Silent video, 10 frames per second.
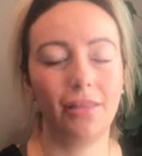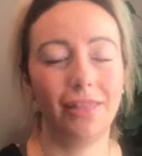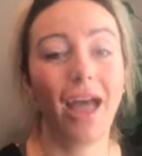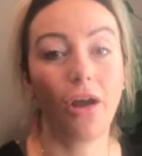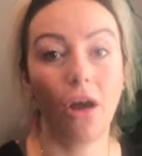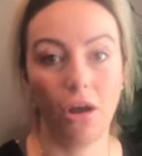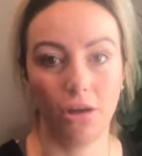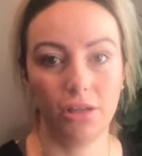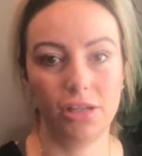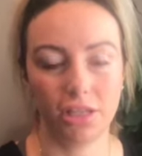that hard
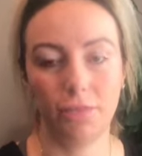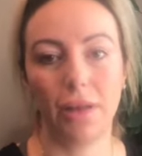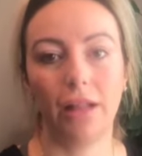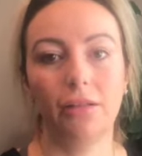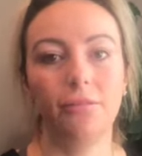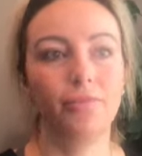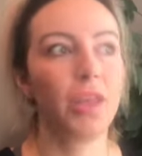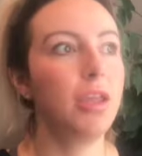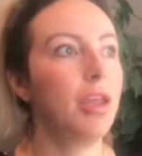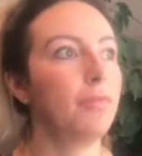to spell,
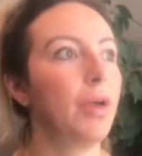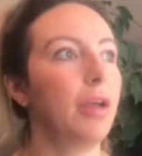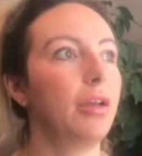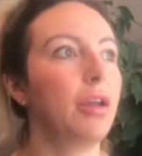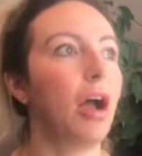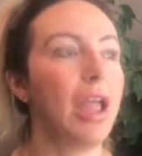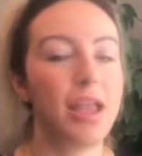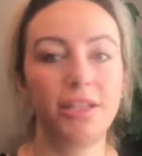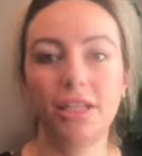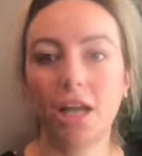but I
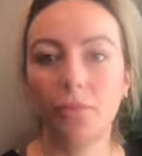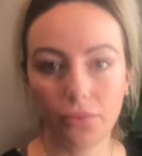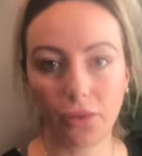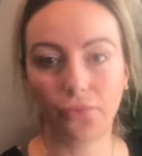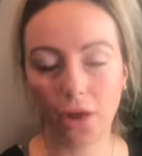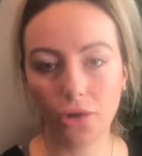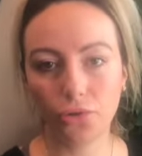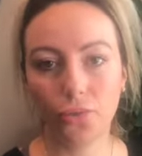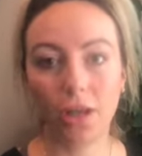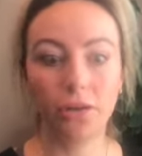ended up, the final
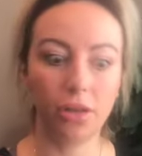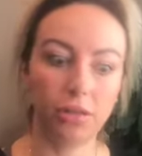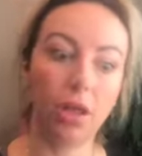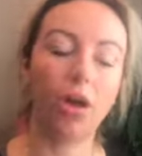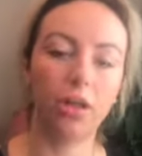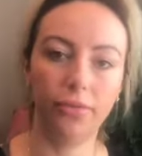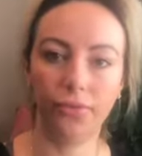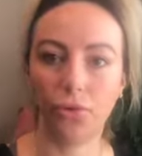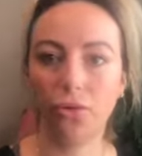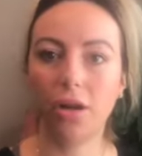one that I
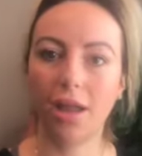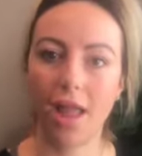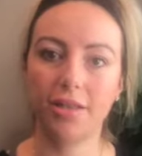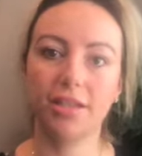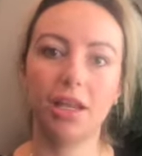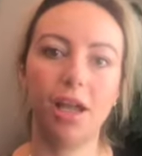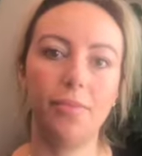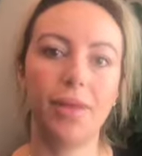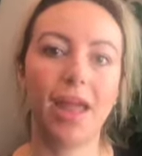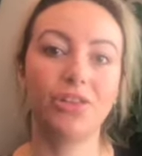thought, I ended up,
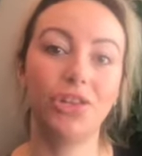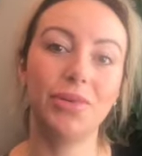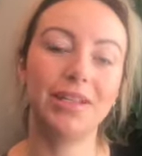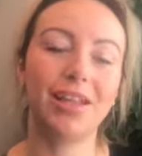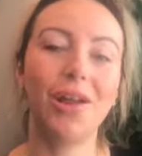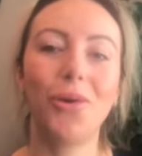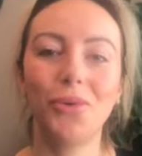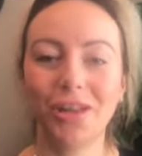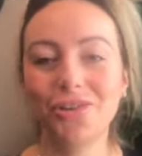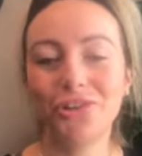and she was like, oh,
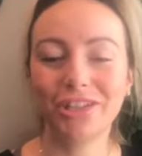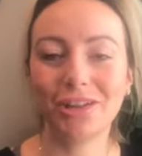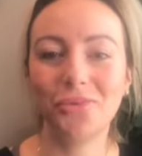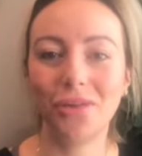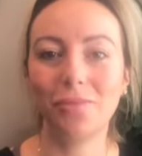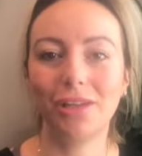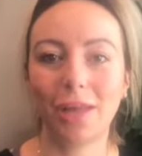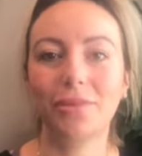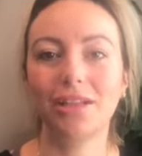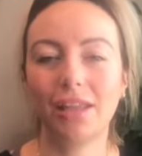can you just confirm your name? I
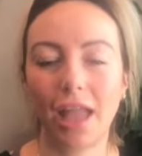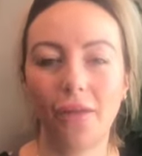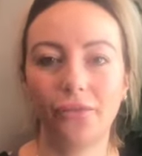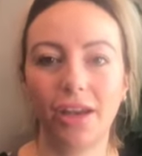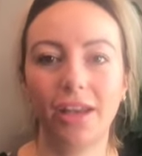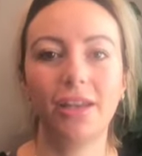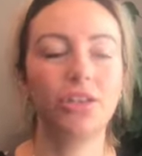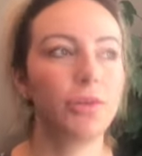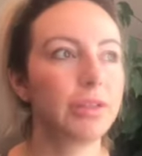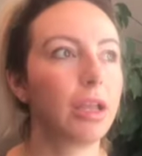was like, Catherine, and she
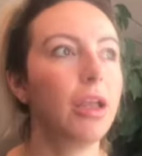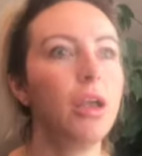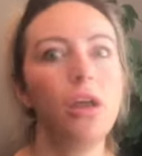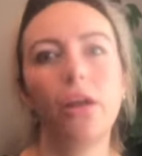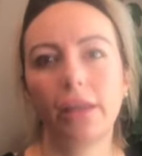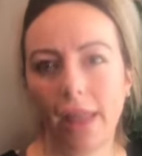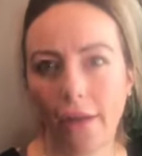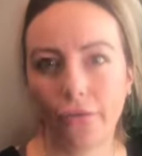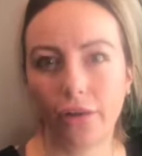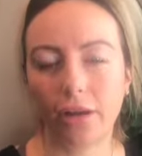was like,
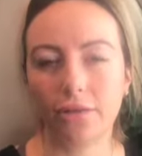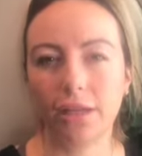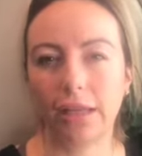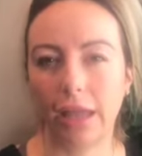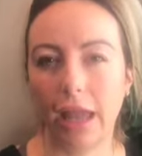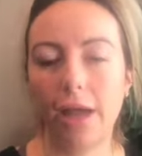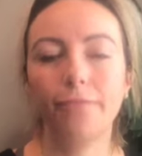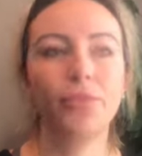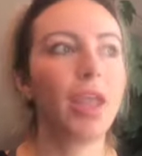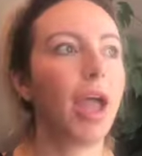Catherine. I was like, yeah.
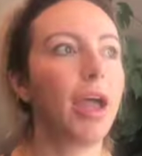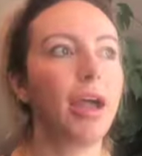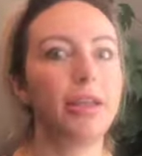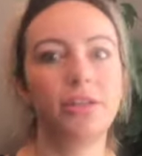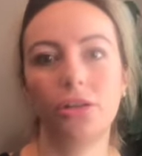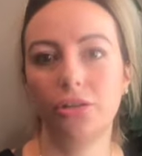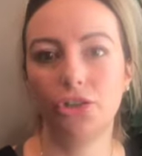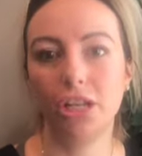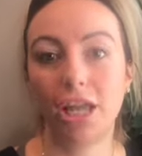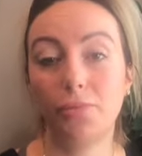And she
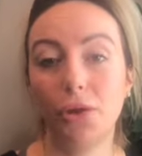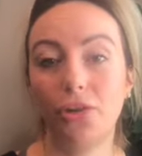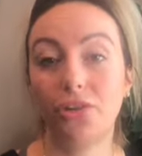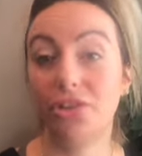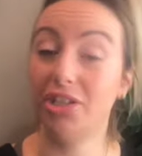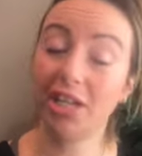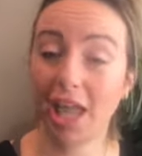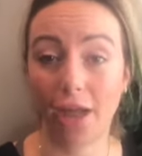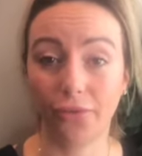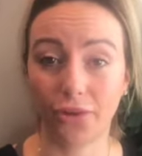had put de
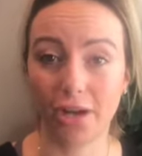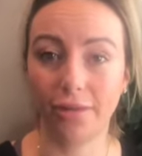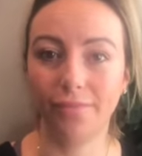Catherine.